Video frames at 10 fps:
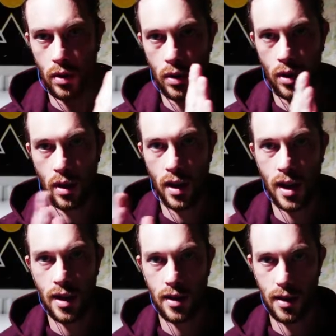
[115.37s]
to go along the
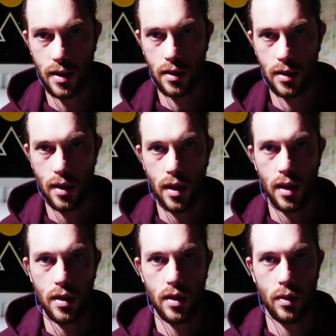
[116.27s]
Eastins
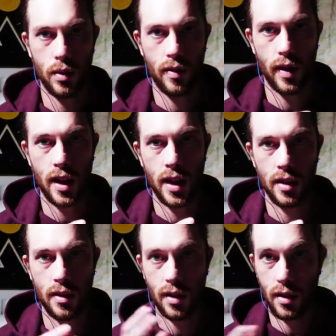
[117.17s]
till we
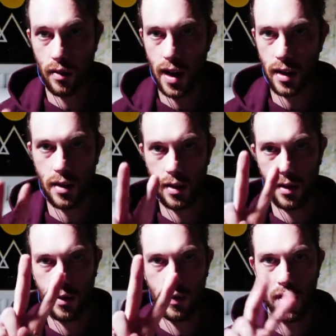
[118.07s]
find the correct
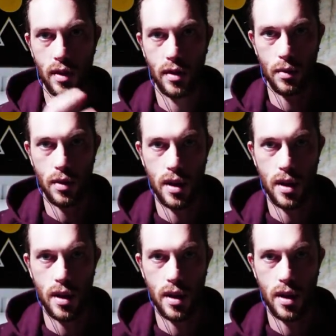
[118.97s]
first two